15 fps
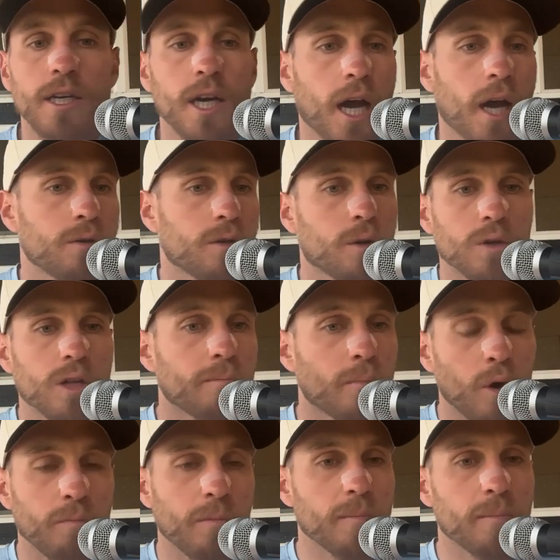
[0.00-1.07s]
I was holding
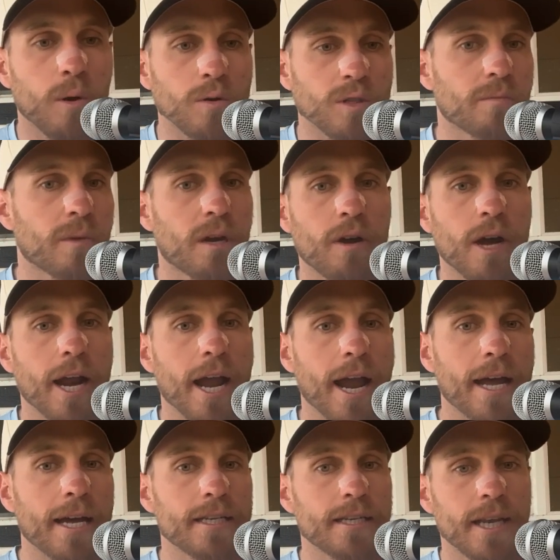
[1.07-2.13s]
both my poles in my right
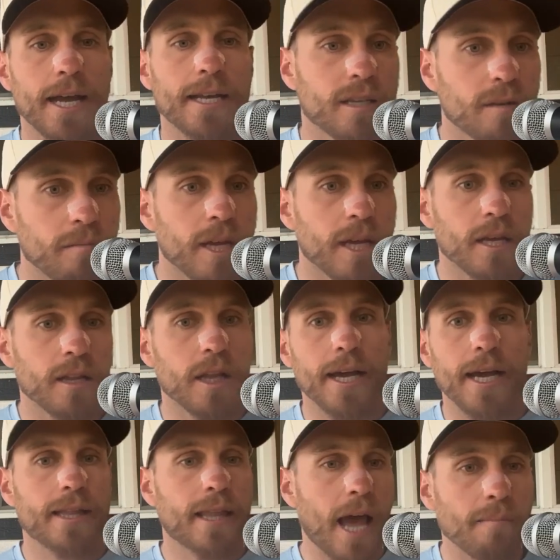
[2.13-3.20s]
hand. And to me, like
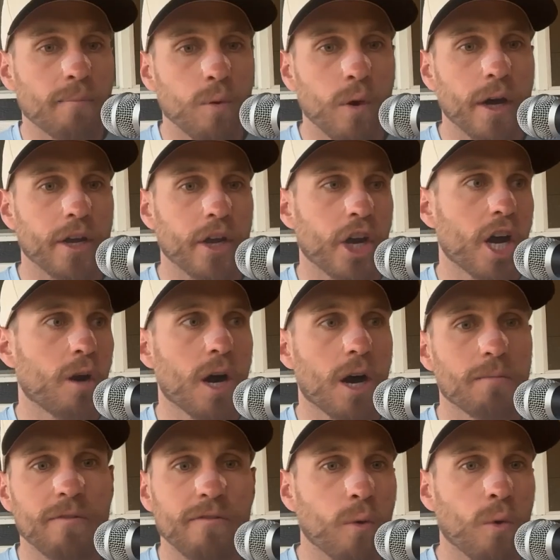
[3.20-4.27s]
at that point, I'm
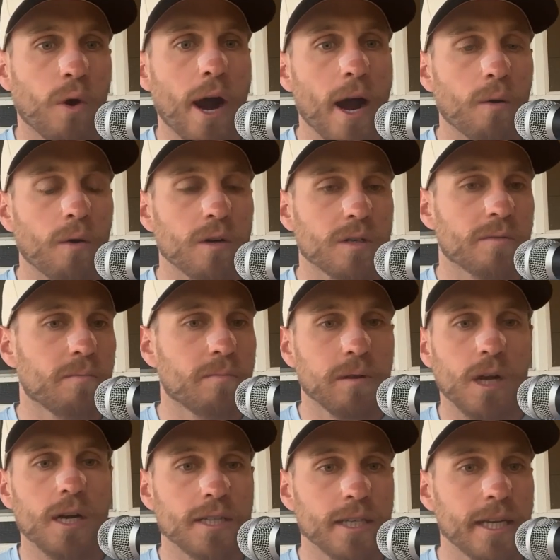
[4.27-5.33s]
4 hours
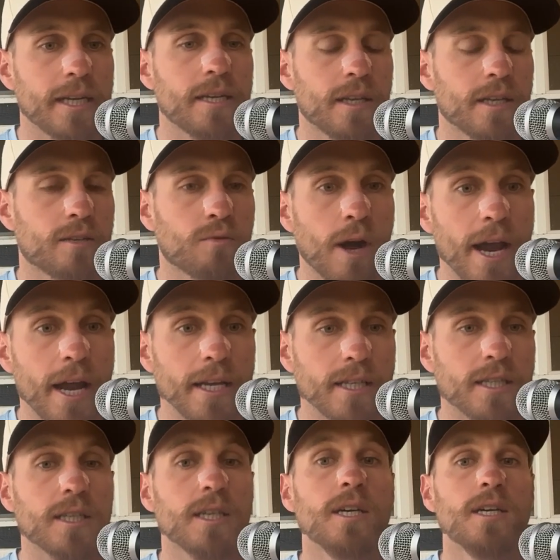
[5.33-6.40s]
plus into this
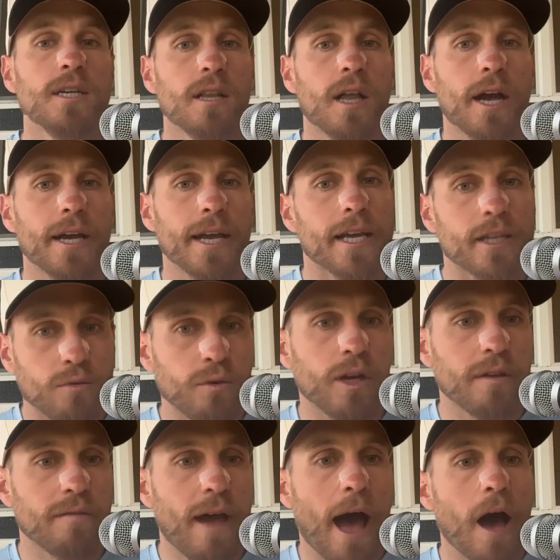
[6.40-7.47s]
race. Like it's
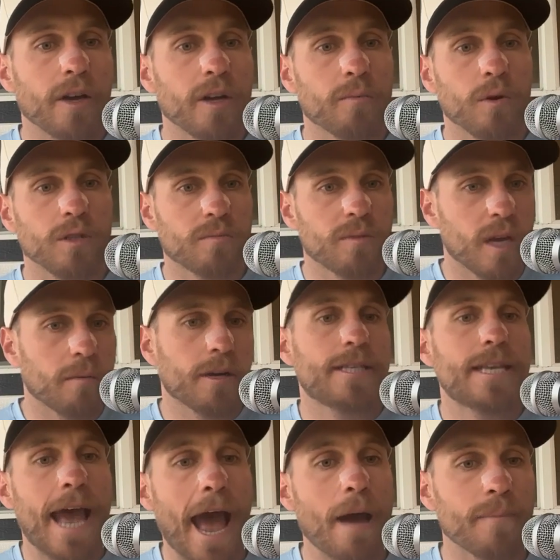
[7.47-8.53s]
really valuable to be able to
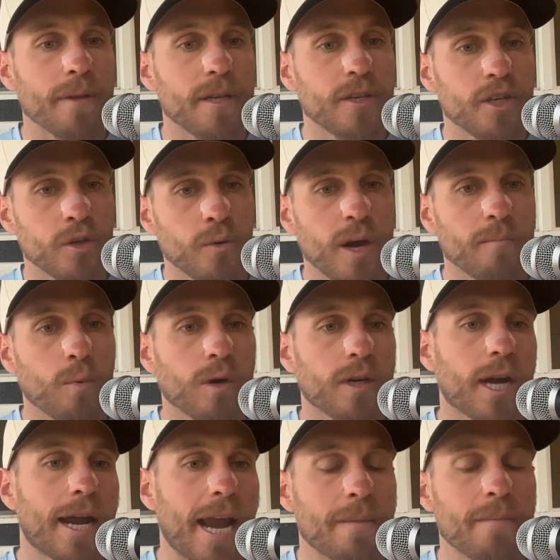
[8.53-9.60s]
tap into a more
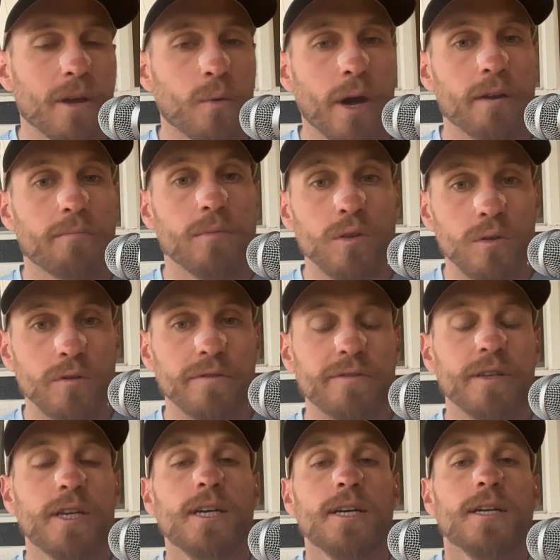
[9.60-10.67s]
dynamic way to move.
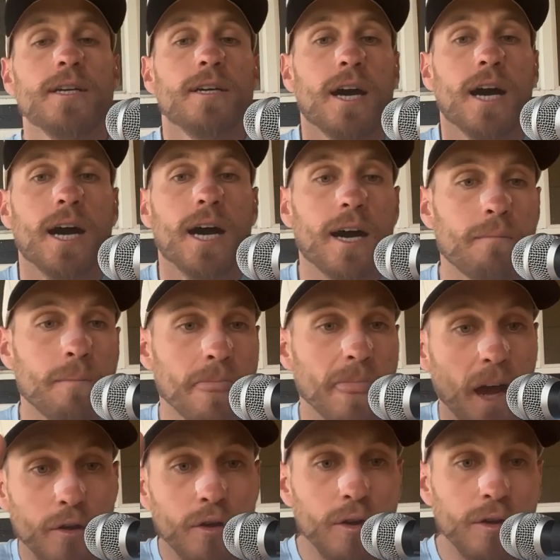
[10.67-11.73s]

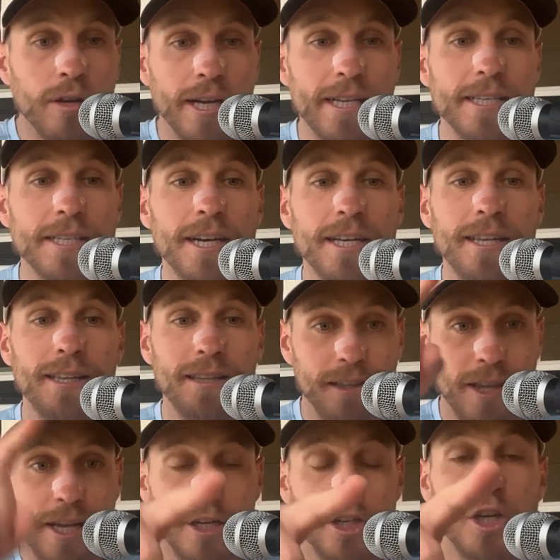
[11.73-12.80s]
Other little insight
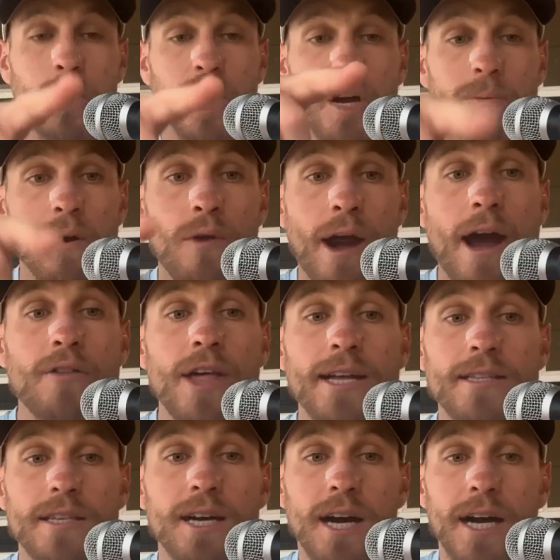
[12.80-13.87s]
that showed up around that
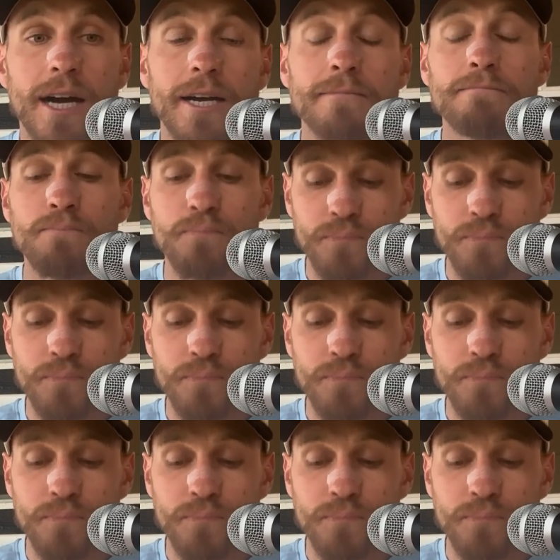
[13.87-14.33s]
time